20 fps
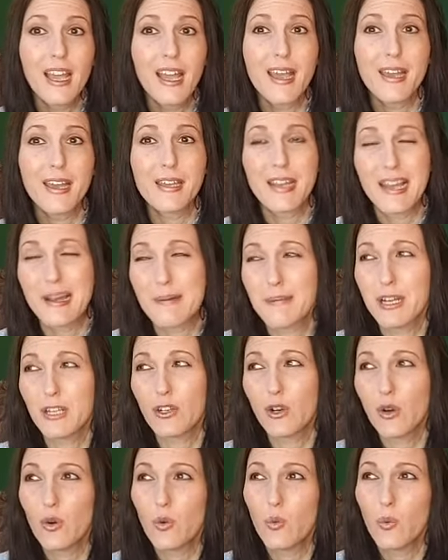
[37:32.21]
and at my
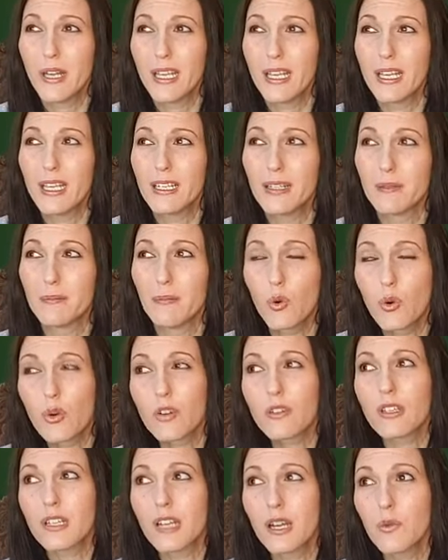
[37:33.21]
goal weight more
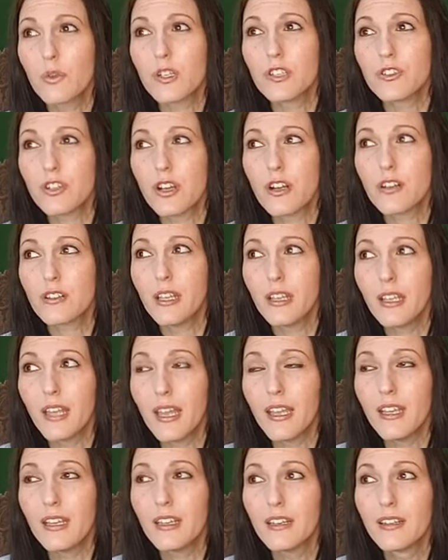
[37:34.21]
than I want chocolate
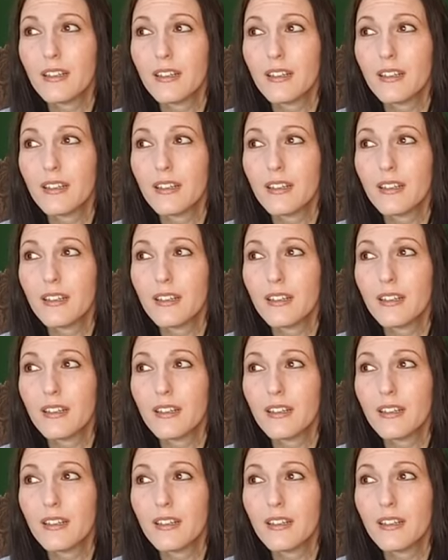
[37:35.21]
cake?